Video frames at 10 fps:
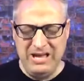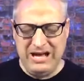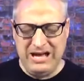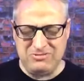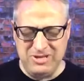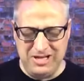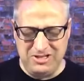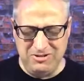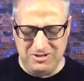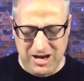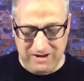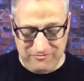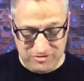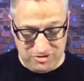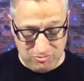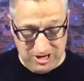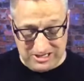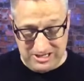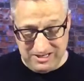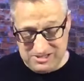I thank you, God, for
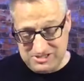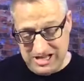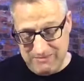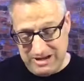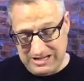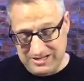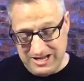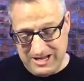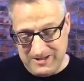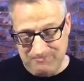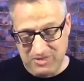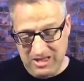directing us day by day